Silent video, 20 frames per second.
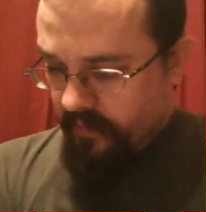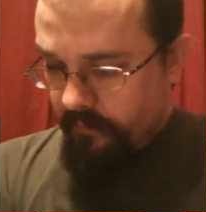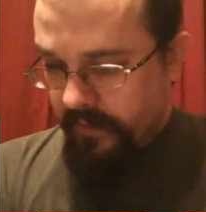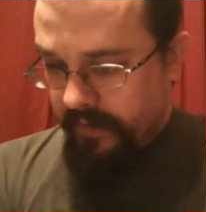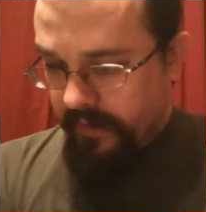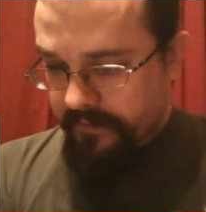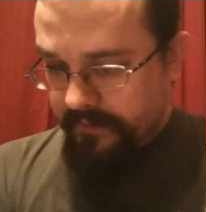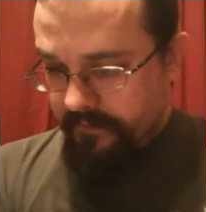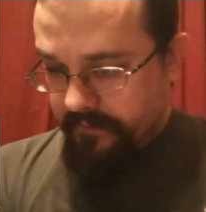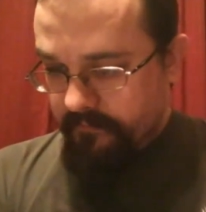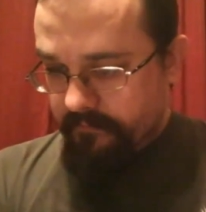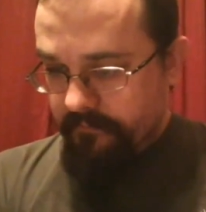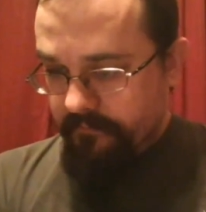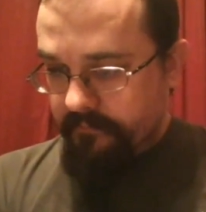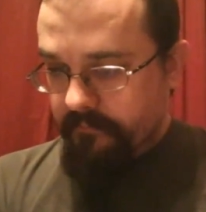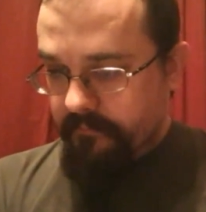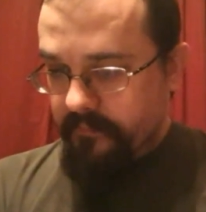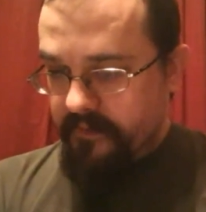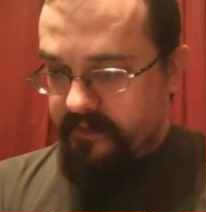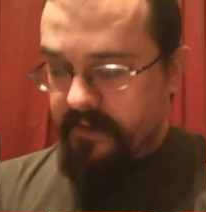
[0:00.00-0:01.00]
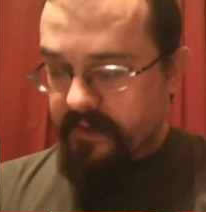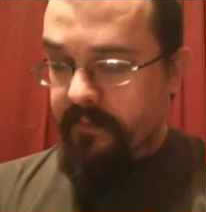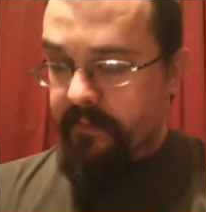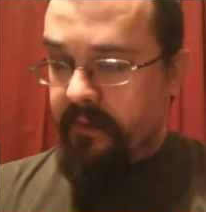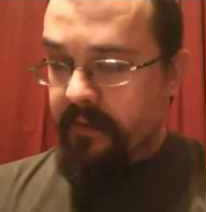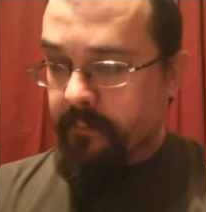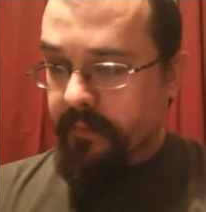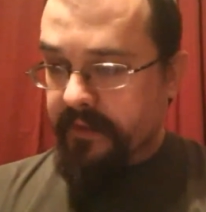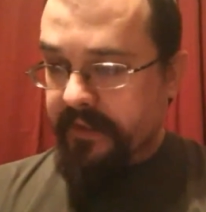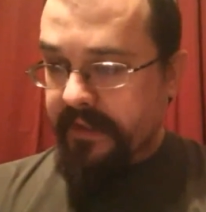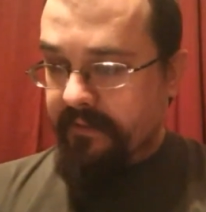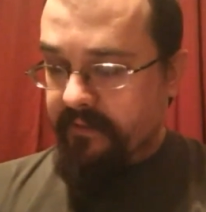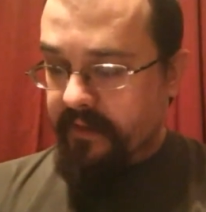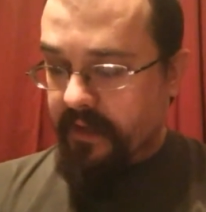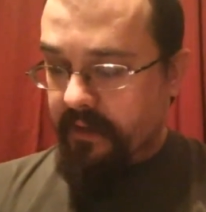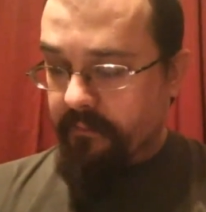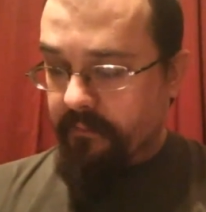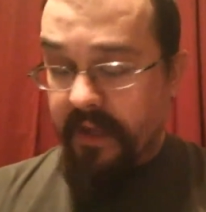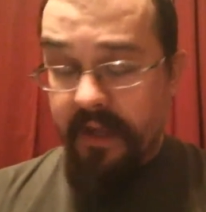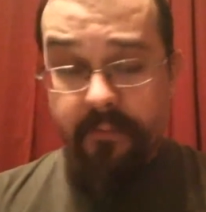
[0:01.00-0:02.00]
But some of them believe
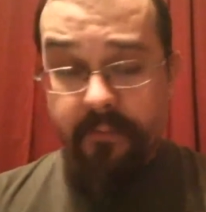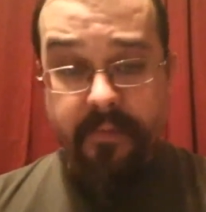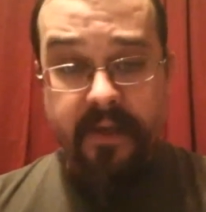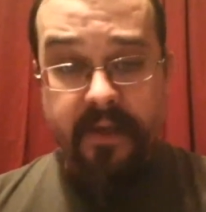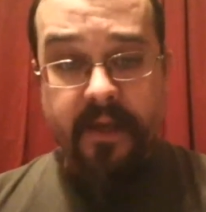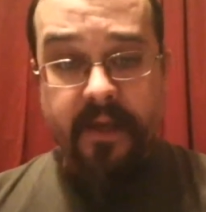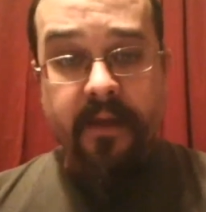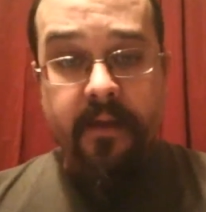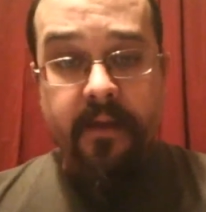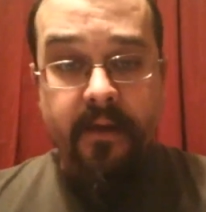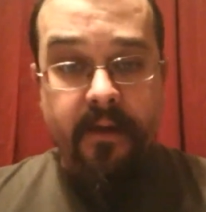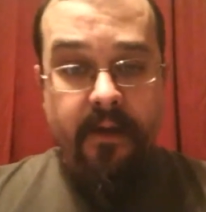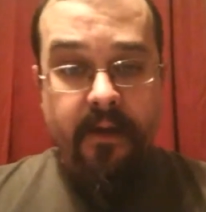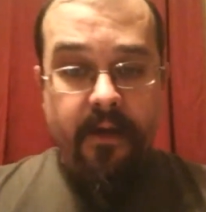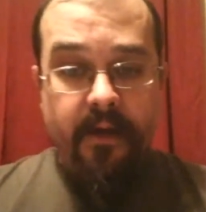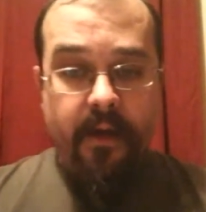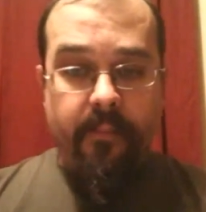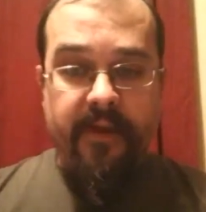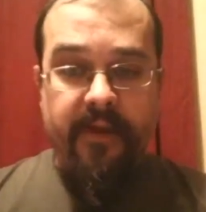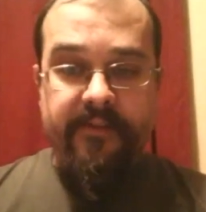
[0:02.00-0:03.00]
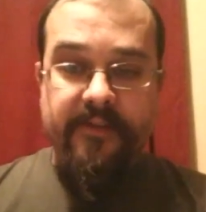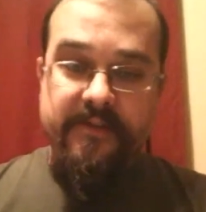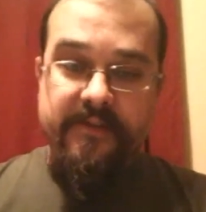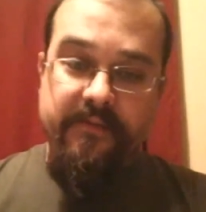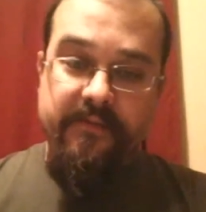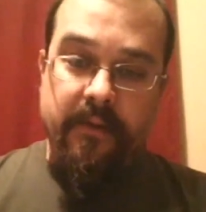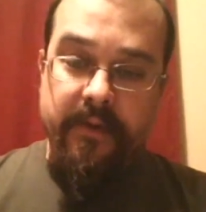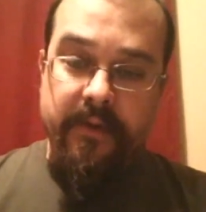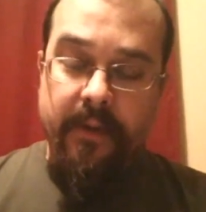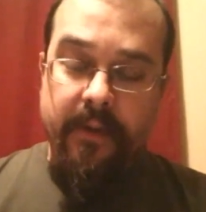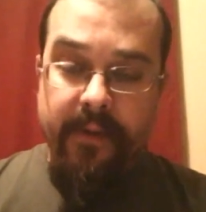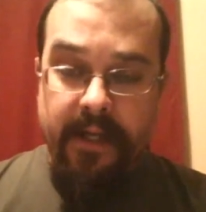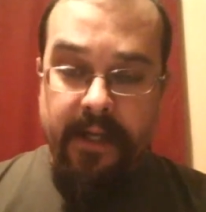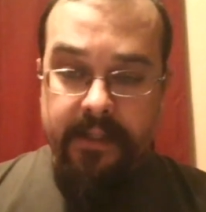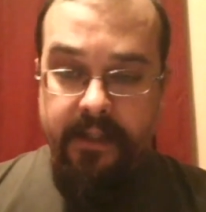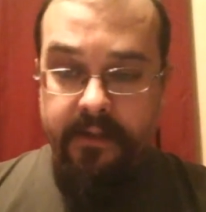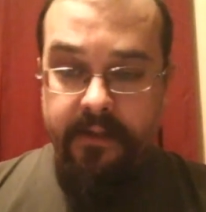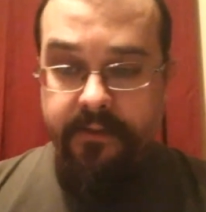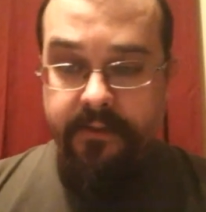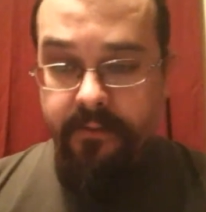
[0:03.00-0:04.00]
that it may be a message from
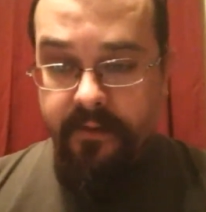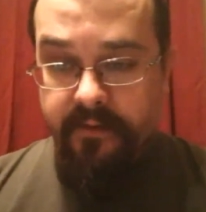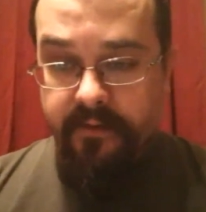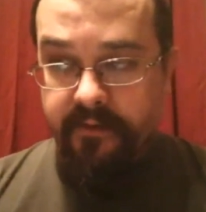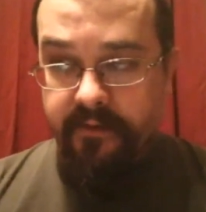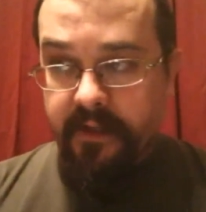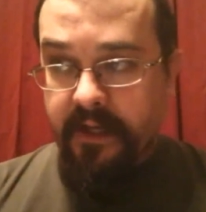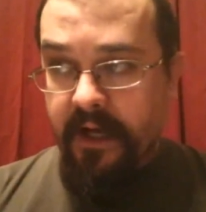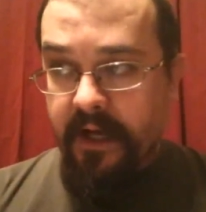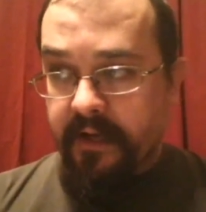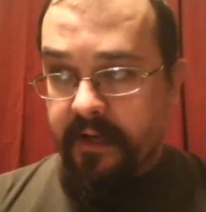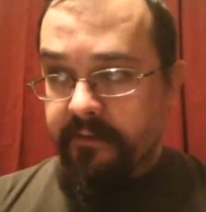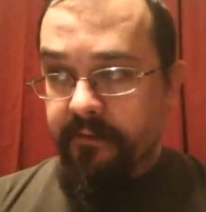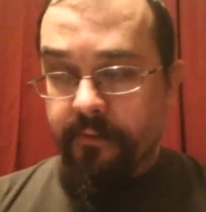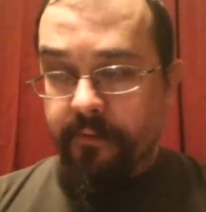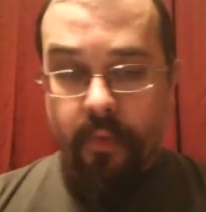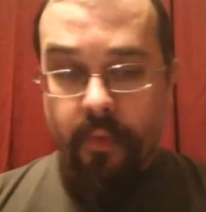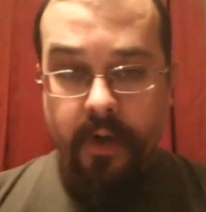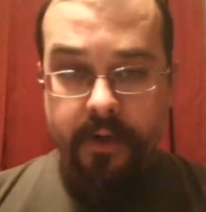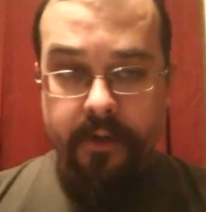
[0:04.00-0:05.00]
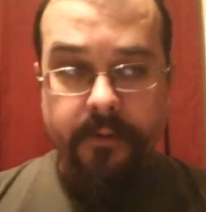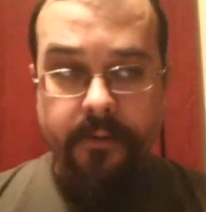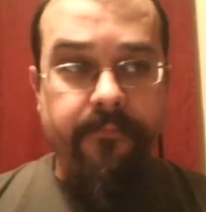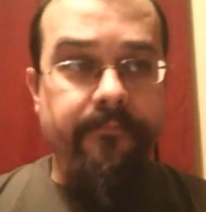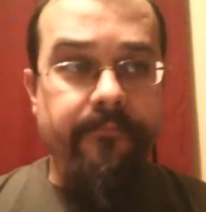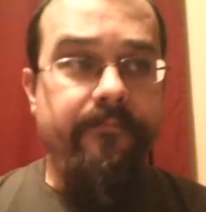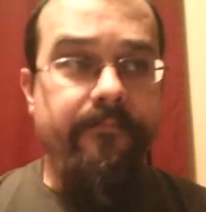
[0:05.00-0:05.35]
Yabala, who is the goddess of water,